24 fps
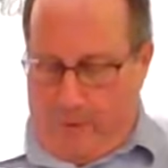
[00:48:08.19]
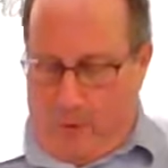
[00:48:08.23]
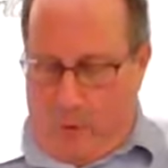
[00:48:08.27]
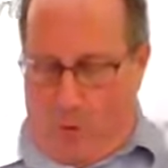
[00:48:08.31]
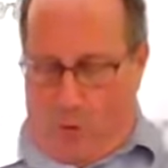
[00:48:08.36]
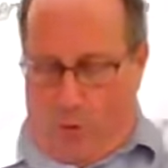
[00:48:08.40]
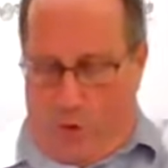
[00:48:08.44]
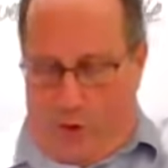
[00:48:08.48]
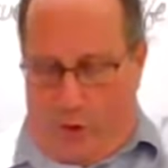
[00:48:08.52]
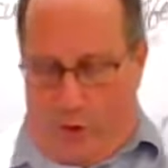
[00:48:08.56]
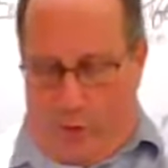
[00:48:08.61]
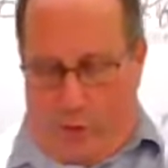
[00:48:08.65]

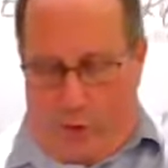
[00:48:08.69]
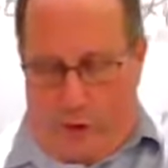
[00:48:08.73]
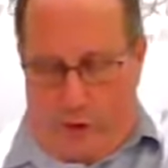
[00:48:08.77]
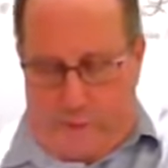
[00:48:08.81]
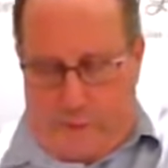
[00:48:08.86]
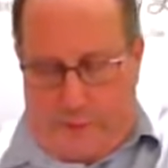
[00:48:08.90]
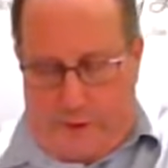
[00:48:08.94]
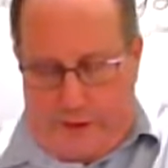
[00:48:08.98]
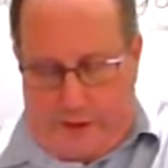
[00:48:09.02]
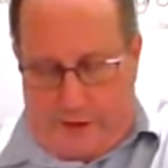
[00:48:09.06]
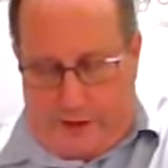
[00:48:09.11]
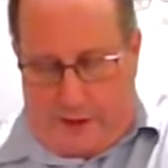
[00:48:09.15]
Warren
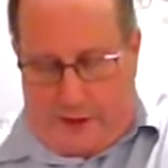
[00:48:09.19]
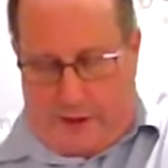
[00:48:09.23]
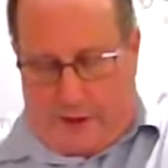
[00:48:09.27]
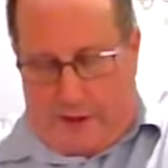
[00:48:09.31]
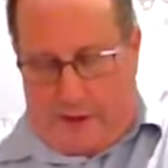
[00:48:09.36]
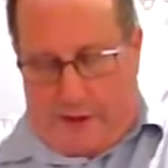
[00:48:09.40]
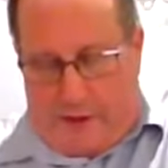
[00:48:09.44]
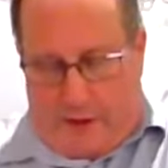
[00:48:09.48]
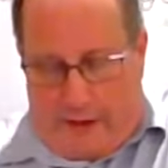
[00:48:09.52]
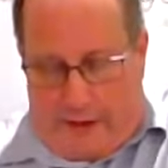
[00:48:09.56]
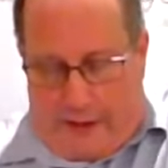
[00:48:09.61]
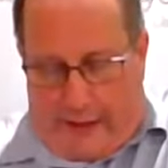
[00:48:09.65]
Wiersbe said,
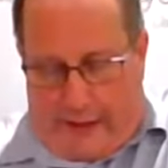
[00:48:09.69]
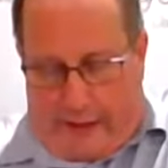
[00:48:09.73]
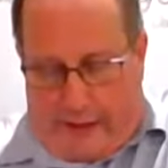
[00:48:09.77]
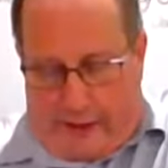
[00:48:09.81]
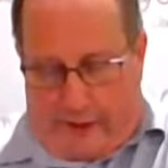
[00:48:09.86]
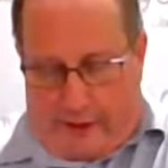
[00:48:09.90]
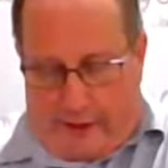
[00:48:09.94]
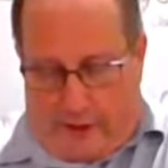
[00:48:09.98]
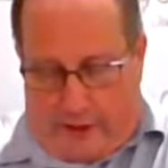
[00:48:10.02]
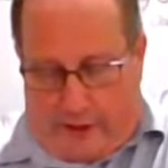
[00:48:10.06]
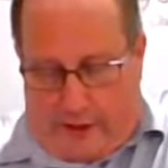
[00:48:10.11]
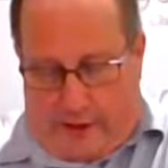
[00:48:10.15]
in,
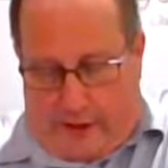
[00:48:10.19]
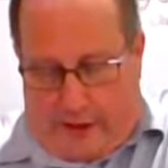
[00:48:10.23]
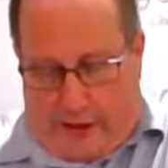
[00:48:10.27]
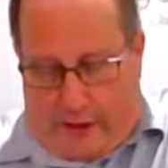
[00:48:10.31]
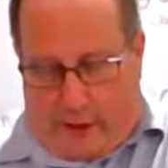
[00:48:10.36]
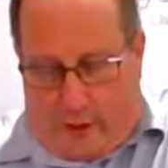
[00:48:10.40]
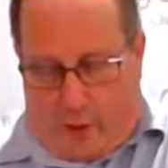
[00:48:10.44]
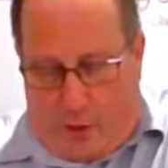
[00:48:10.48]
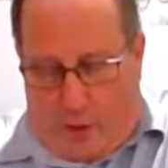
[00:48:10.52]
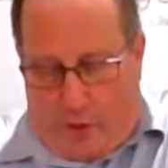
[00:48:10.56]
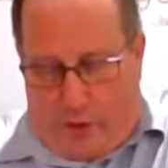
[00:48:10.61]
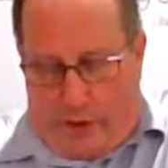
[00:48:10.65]
in, and I
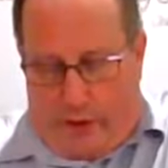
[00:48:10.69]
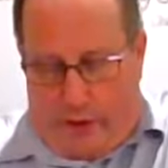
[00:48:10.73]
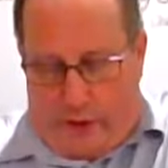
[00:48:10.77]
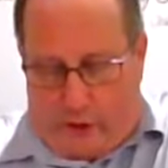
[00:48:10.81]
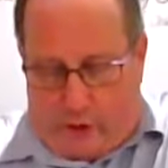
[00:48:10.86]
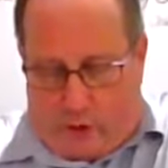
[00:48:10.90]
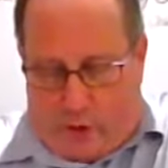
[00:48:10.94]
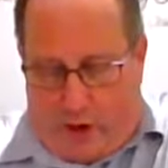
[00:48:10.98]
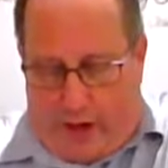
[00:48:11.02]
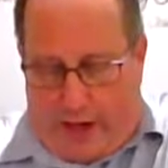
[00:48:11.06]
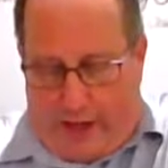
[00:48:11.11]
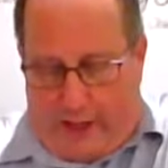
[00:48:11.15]
quote, in
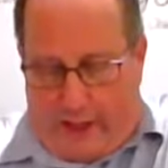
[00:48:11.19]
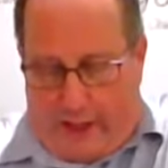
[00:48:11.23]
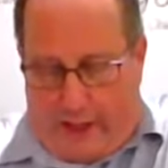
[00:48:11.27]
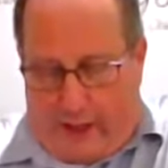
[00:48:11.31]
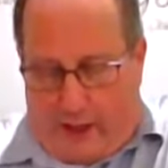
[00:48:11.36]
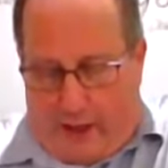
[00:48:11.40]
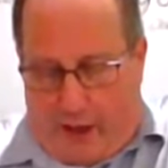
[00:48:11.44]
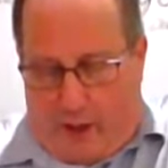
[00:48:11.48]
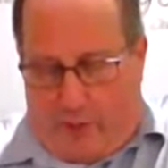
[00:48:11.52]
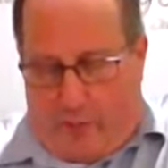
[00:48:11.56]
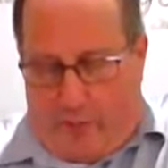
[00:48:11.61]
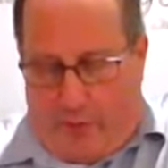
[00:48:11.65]
trying to
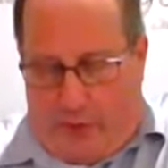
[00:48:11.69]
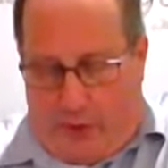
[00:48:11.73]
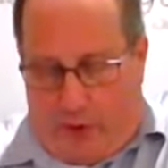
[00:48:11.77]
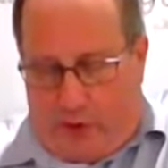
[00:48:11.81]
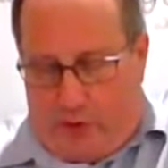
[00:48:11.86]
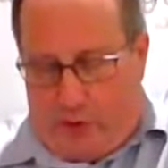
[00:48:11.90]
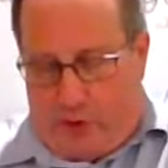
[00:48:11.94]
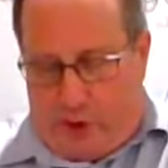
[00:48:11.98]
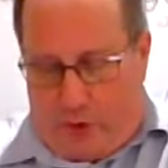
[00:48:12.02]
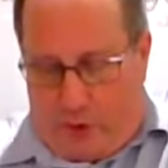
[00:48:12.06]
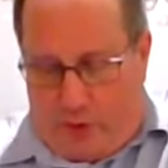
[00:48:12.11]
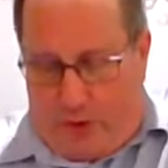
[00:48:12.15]
help
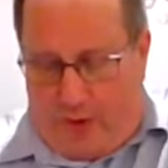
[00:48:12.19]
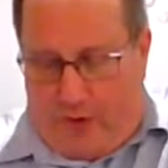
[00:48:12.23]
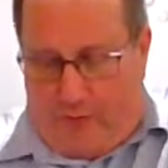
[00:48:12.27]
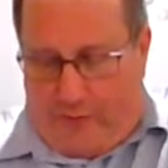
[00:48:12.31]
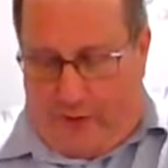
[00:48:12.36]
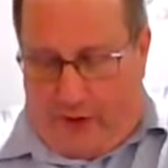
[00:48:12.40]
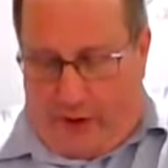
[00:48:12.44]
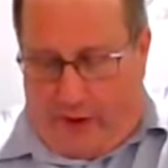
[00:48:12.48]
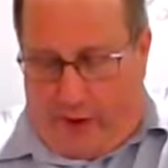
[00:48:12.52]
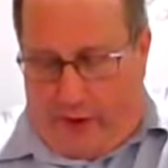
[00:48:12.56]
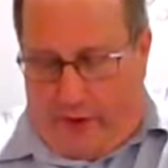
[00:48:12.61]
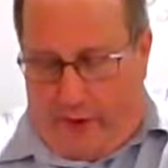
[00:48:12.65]
those who have
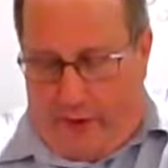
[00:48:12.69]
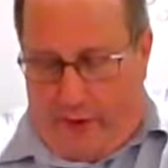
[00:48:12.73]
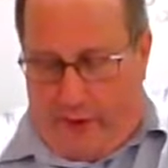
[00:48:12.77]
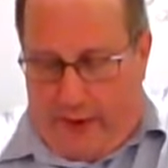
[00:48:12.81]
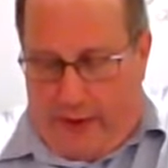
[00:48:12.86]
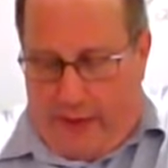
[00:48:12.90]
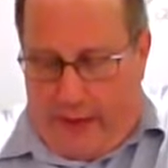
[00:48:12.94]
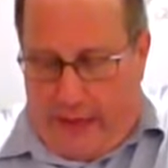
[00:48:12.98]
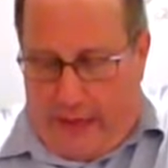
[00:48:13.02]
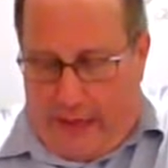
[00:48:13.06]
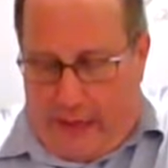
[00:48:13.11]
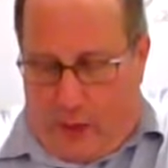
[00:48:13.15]
erred,
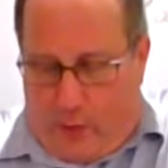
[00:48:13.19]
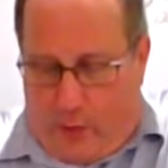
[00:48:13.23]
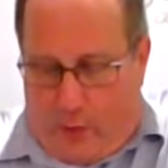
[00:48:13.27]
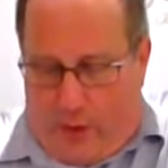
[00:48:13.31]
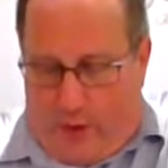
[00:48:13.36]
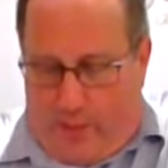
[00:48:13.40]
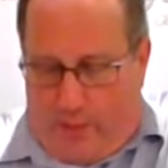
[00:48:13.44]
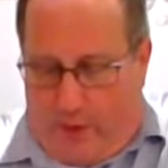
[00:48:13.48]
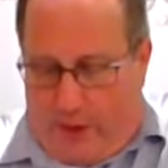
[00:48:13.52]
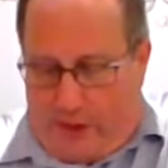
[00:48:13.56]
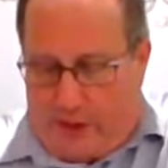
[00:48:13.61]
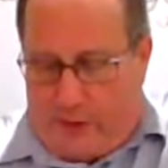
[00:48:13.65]

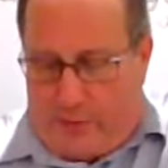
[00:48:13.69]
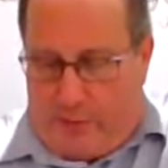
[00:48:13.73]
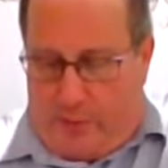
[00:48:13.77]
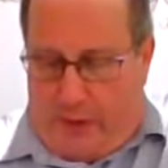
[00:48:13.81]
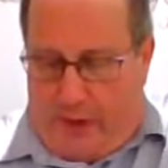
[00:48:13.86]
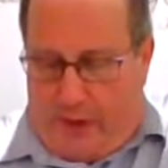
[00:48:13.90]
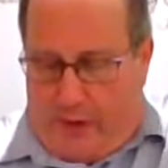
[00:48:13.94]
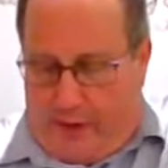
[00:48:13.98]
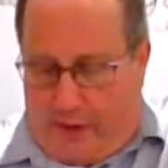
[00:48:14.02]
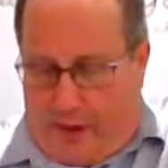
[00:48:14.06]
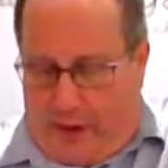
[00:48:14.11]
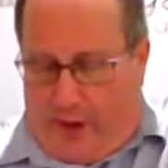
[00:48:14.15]
we must
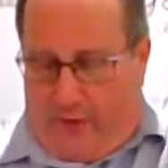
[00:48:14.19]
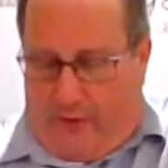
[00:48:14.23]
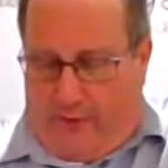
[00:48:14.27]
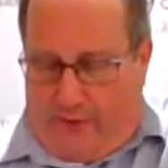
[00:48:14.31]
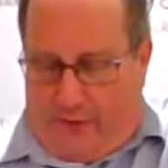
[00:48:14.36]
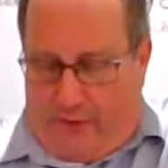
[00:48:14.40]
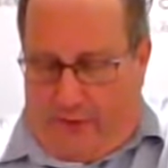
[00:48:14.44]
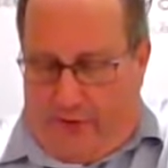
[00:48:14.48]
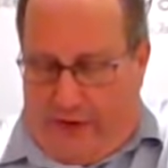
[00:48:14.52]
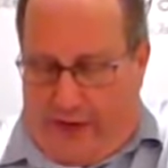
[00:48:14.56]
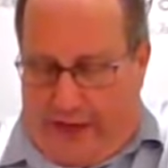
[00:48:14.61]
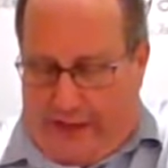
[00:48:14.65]
be
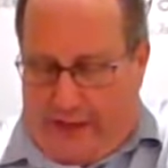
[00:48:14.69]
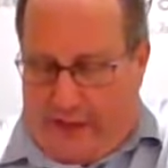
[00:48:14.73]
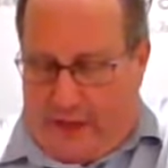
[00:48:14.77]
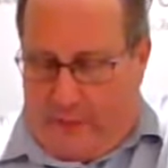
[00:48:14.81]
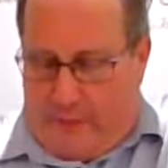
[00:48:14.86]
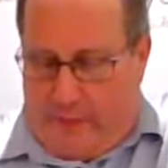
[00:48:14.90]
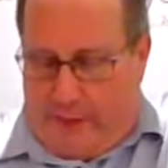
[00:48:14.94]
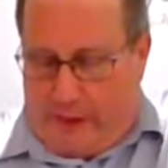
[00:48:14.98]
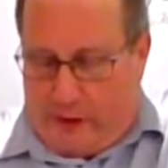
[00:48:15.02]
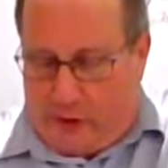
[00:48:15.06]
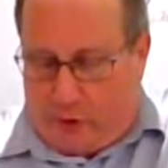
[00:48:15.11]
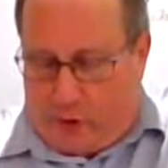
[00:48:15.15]
careful not to
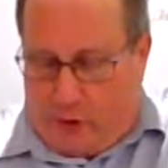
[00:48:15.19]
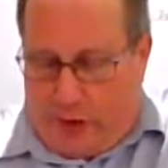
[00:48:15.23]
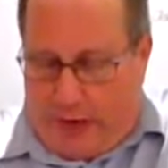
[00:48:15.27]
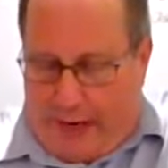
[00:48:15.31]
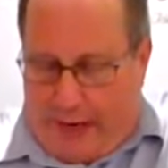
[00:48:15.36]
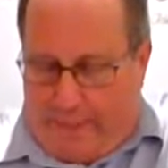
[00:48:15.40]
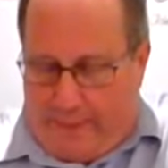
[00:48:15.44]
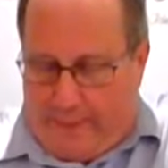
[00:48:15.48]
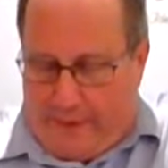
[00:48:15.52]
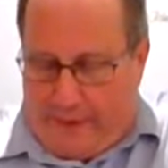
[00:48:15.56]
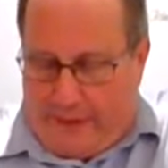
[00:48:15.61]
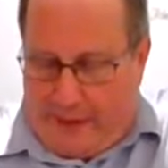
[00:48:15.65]
be
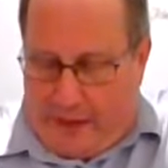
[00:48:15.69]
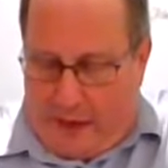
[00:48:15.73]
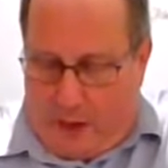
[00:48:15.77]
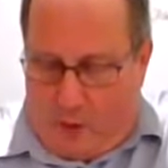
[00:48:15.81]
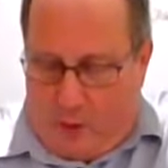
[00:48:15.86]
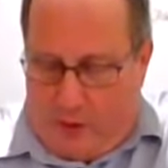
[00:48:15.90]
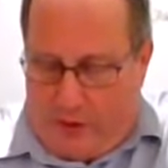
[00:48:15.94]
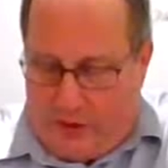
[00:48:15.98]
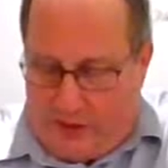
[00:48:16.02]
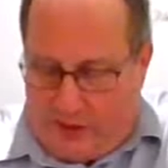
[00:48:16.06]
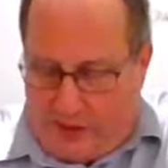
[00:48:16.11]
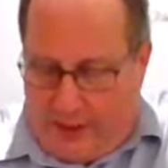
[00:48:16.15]
trapped
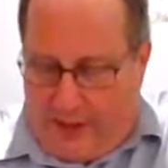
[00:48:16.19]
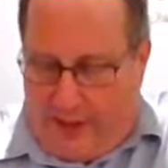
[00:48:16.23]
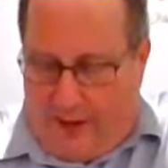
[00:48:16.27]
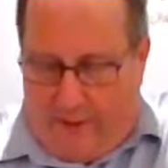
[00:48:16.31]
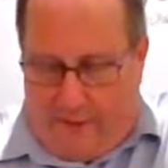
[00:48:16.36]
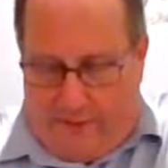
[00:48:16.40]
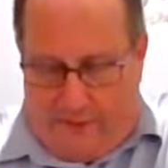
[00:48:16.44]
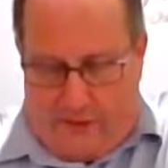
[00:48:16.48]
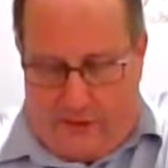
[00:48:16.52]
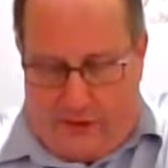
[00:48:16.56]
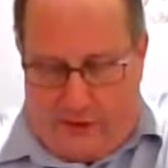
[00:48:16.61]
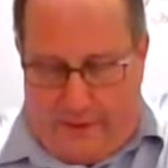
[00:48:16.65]

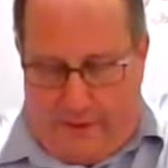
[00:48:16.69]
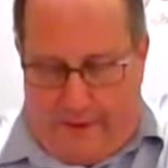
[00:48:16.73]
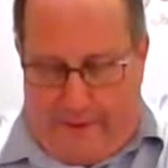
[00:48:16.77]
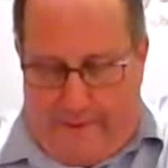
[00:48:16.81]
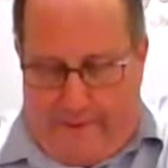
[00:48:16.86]
ourselves.